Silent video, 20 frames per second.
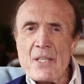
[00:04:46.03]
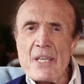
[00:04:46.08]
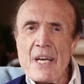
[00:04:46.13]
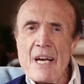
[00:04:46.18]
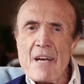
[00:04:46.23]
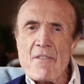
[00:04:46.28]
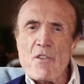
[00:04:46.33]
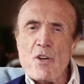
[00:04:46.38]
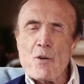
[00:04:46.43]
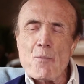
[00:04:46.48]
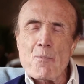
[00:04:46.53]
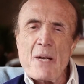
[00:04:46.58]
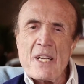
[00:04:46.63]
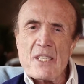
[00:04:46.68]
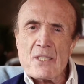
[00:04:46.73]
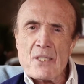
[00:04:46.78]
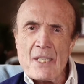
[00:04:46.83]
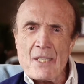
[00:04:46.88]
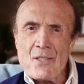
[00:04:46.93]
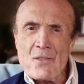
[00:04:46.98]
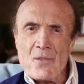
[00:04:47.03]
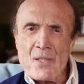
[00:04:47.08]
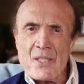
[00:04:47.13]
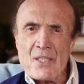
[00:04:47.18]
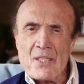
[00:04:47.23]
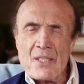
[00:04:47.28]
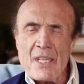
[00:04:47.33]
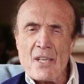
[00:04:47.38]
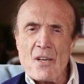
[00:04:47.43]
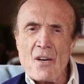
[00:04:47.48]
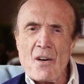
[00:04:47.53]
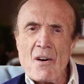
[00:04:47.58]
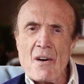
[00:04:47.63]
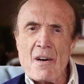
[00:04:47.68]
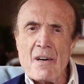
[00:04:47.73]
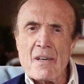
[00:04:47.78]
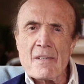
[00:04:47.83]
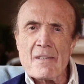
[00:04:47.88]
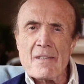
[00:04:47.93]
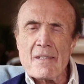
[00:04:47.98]
You have their best interest at
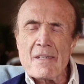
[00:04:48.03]
heart.